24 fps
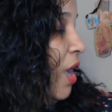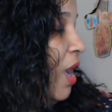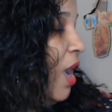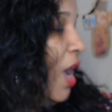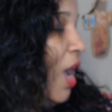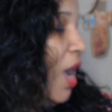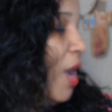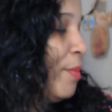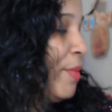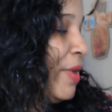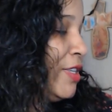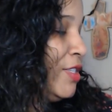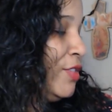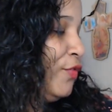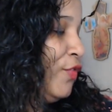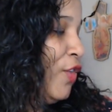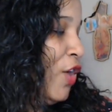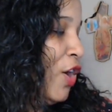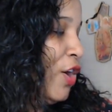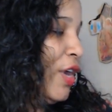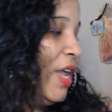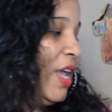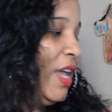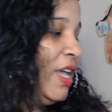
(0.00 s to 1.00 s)
As
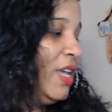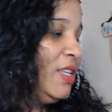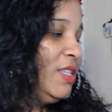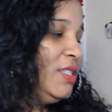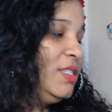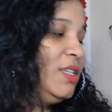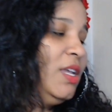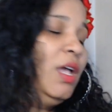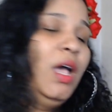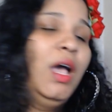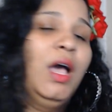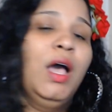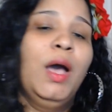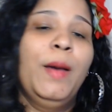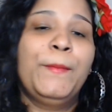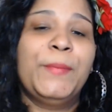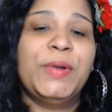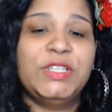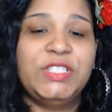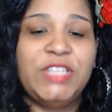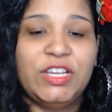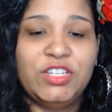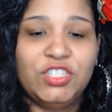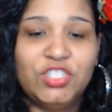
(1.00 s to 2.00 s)
far as
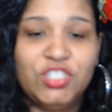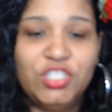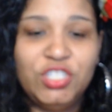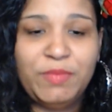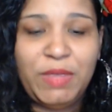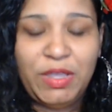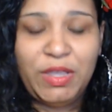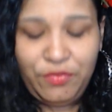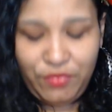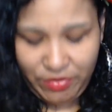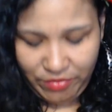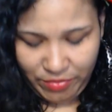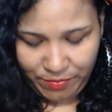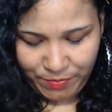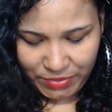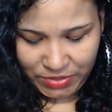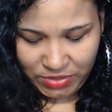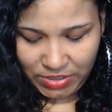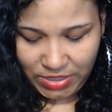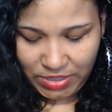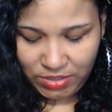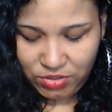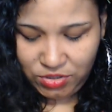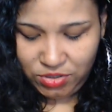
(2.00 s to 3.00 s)
protection, my favorite
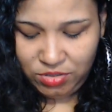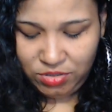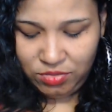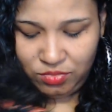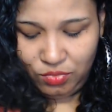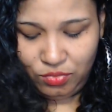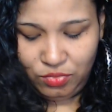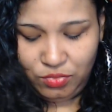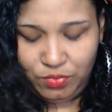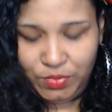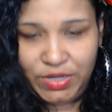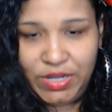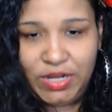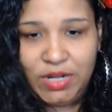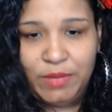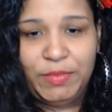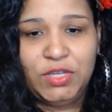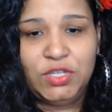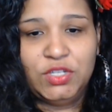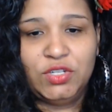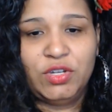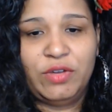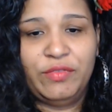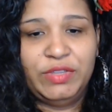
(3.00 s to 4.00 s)
protection, ooh, we gotta
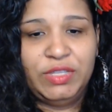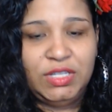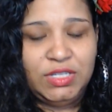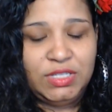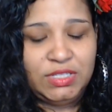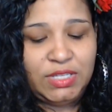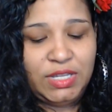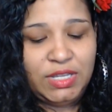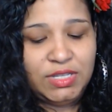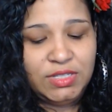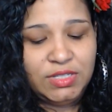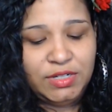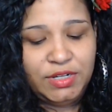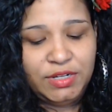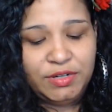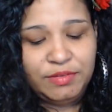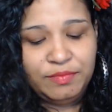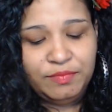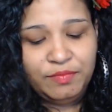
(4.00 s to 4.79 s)
make sure everything stays in there,